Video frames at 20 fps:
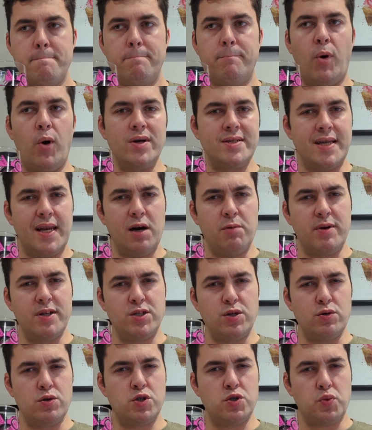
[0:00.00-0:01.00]
But it's a little bit
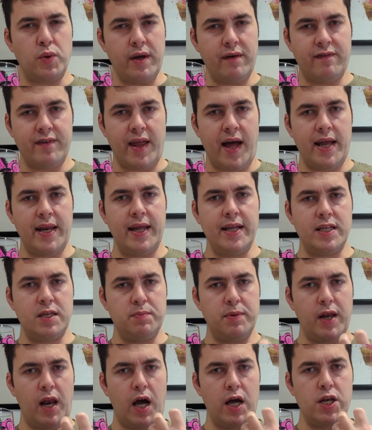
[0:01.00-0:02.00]
too sweet for that. It needs to
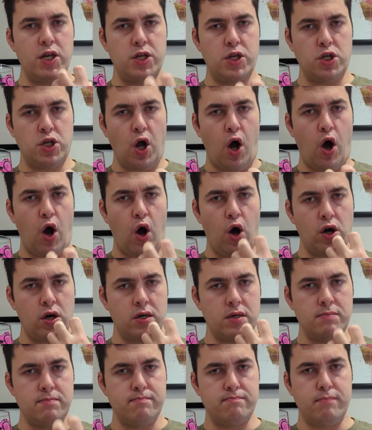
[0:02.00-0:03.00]
be like
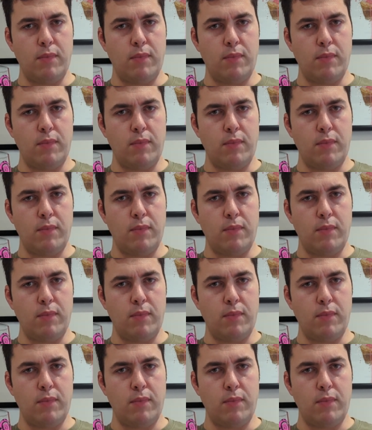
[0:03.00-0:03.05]
dark and